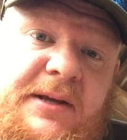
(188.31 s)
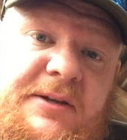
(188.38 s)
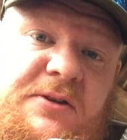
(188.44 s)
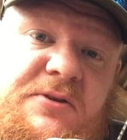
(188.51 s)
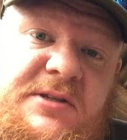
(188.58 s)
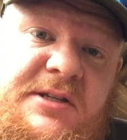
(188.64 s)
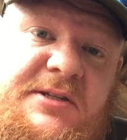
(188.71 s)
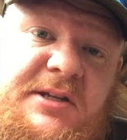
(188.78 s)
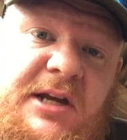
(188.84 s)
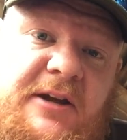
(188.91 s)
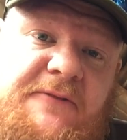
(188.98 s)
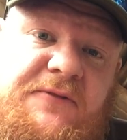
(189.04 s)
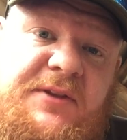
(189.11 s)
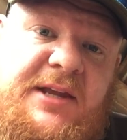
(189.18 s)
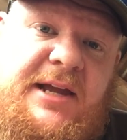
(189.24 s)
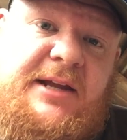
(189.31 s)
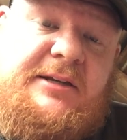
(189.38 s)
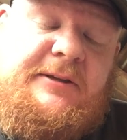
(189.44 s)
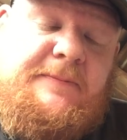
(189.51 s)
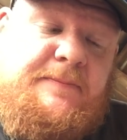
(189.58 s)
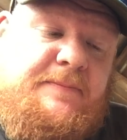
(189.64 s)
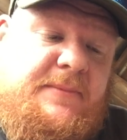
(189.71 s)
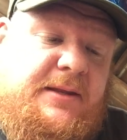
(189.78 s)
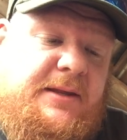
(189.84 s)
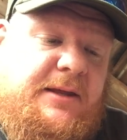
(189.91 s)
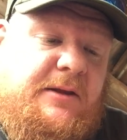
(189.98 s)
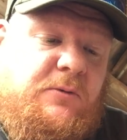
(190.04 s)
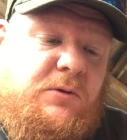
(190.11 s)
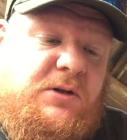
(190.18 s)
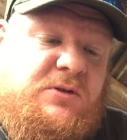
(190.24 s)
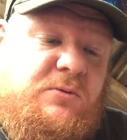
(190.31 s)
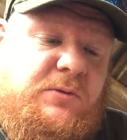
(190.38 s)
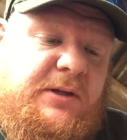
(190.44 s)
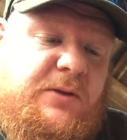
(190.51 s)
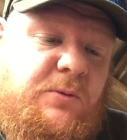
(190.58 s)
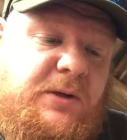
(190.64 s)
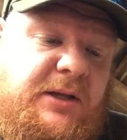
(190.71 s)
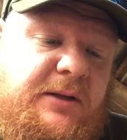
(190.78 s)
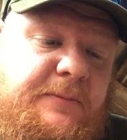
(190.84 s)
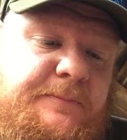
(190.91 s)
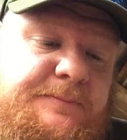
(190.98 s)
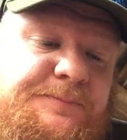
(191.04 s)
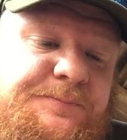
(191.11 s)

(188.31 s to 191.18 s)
I can use the saw for that. It works really well.